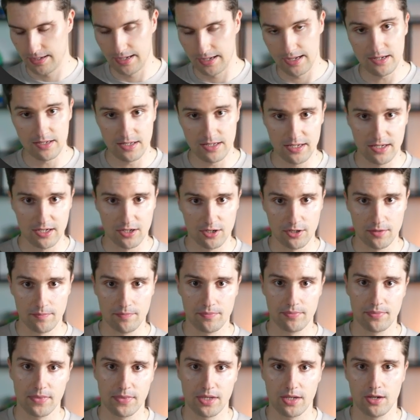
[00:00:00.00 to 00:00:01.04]
In here,
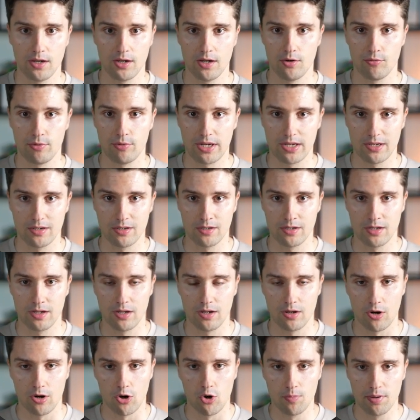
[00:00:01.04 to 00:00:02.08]
we
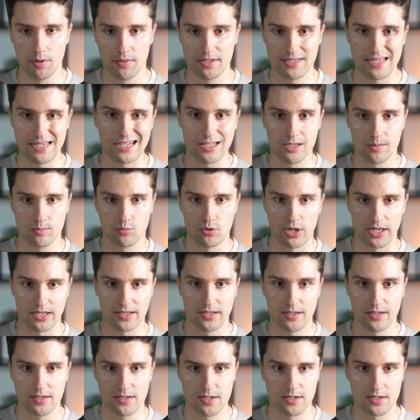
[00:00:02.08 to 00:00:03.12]
can open this angle
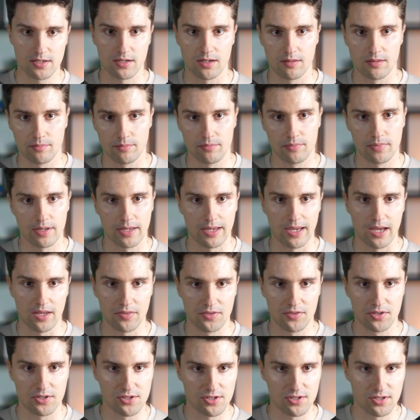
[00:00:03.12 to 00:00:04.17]
bracket
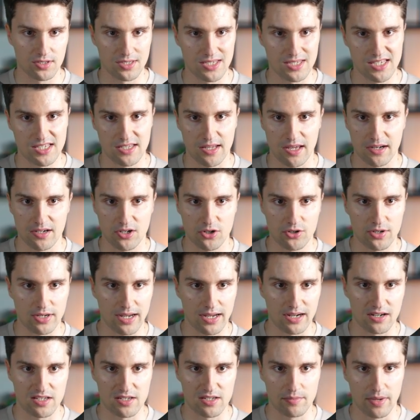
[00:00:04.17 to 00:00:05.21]
at this standard
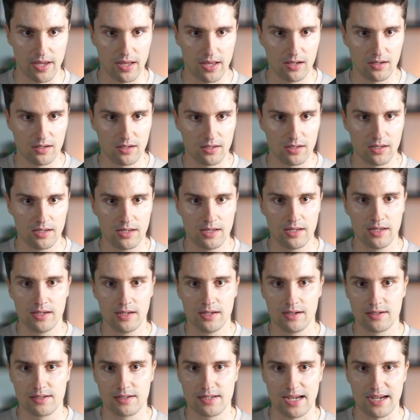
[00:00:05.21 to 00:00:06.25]
XML
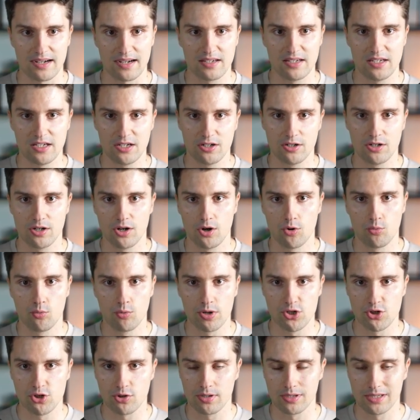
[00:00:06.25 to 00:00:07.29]
tag here,
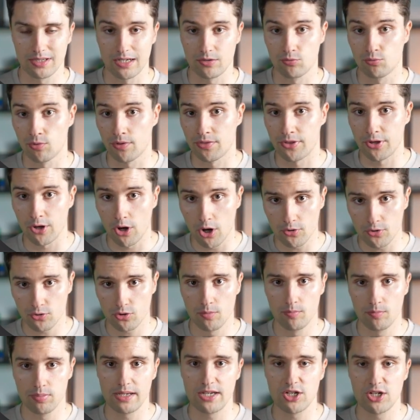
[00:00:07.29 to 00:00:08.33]
which you can get with the auto
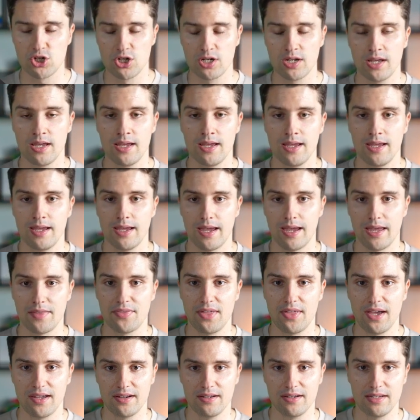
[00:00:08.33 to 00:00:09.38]
completion.
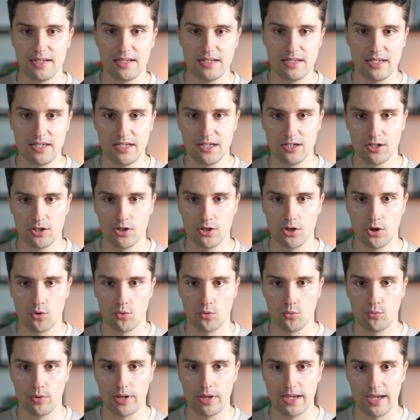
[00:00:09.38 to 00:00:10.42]
And then in here,
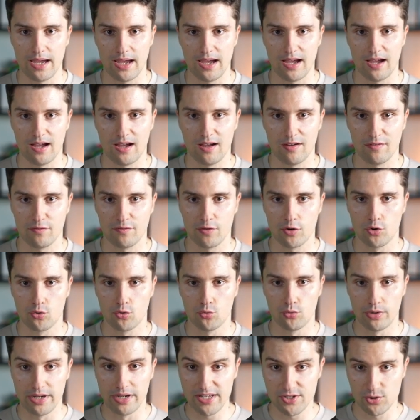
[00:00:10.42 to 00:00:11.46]
we have
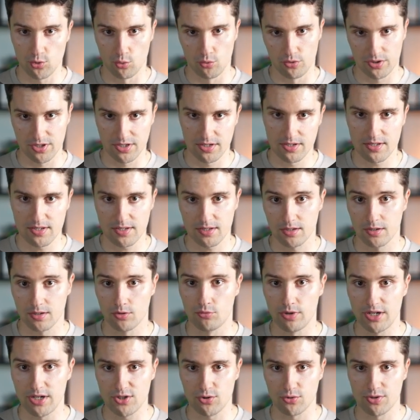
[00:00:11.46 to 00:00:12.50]
resources, a
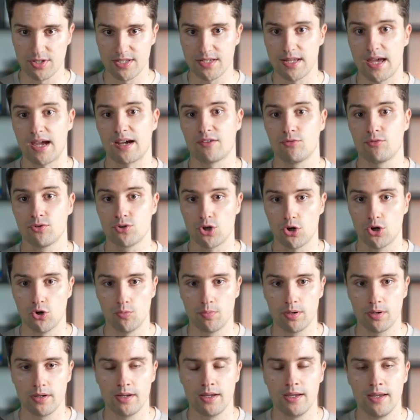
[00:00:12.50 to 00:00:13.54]
resource tag one to
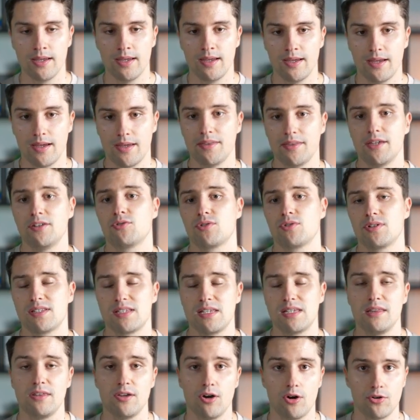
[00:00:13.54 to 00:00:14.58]
open. And then you can
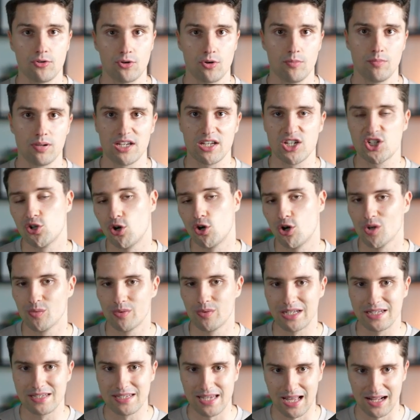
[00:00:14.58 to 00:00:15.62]
see the auto completion
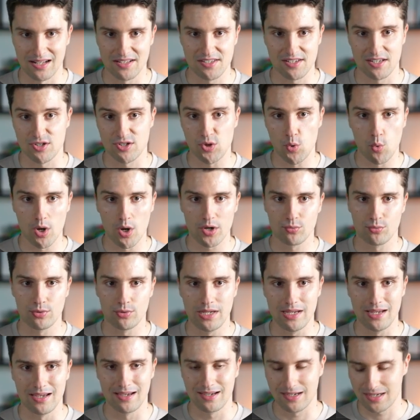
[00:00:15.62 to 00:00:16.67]
already tells us what
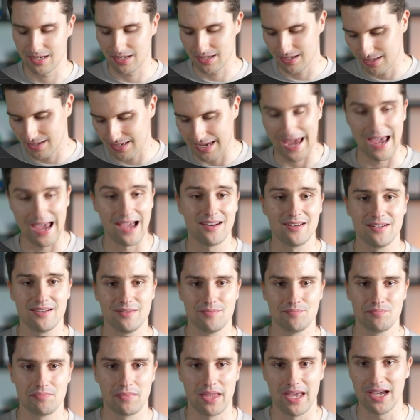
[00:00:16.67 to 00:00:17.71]
we can
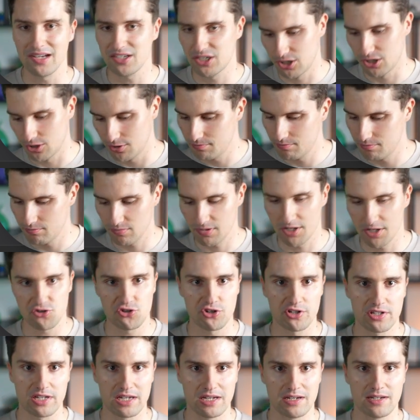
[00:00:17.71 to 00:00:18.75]
add here. Let's
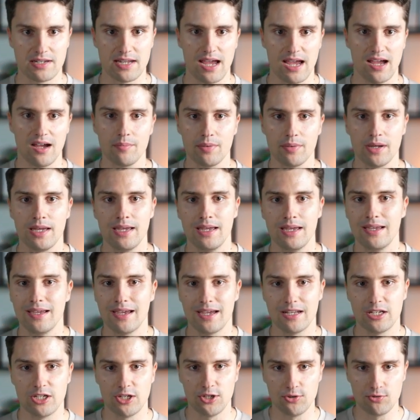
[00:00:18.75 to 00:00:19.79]
just hit tab
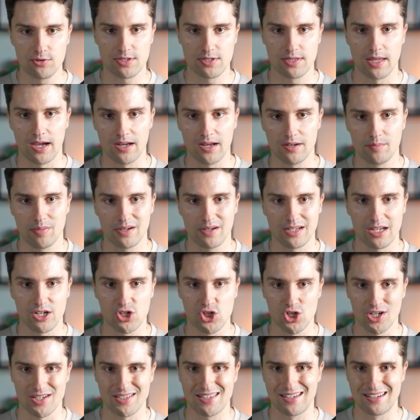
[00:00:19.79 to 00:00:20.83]
and use that, but
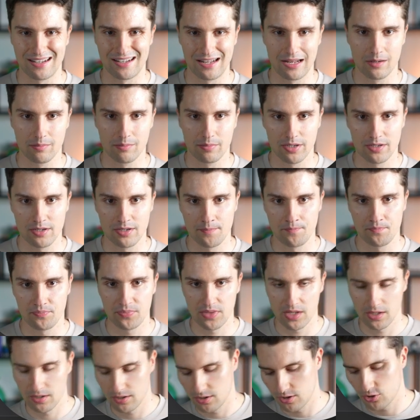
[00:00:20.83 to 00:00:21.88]
adjust it a little bit
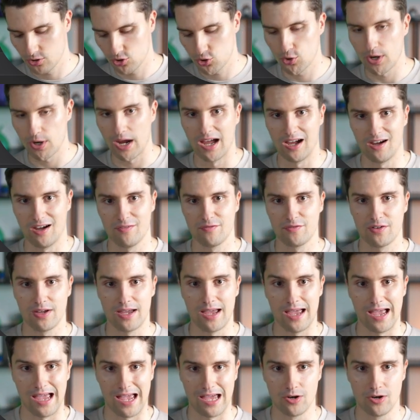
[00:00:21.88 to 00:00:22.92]
to have
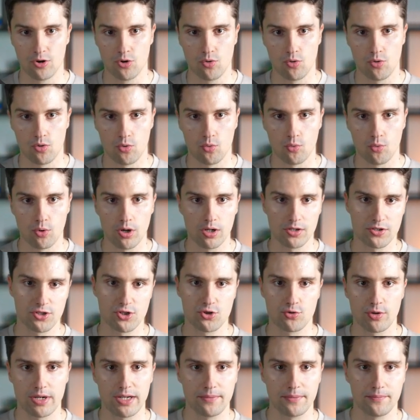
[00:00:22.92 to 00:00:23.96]
a hello world
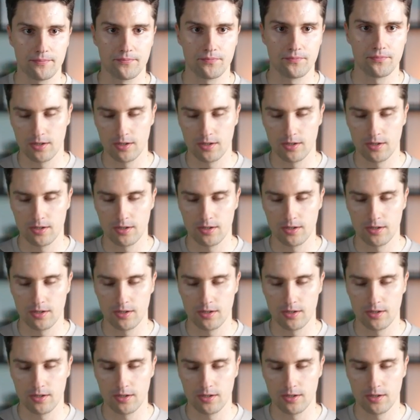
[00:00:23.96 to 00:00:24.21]
string.